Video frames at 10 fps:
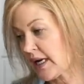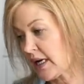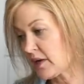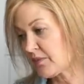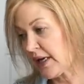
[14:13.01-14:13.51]

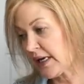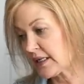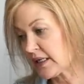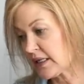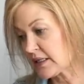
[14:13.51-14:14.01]
um,
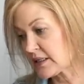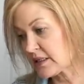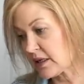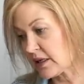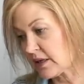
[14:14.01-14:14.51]
and it is
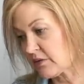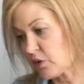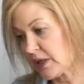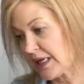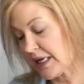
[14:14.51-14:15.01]
uh,
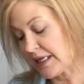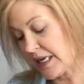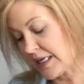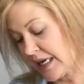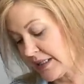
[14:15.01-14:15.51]
forty-nine
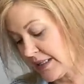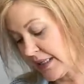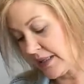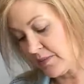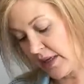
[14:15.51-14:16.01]

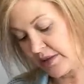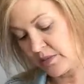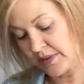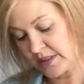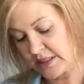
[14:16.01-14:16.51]
ninety-nine a month,
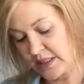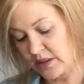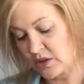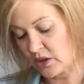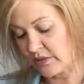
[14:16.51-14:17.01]
but
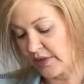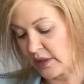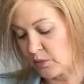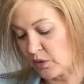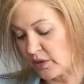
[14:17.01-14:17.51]
discounts are
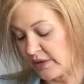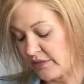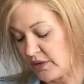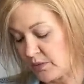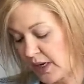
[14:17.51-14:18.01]
available
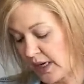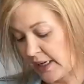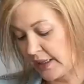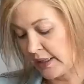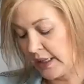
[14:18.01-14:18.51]
if you
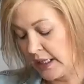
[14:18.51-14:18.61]
buy,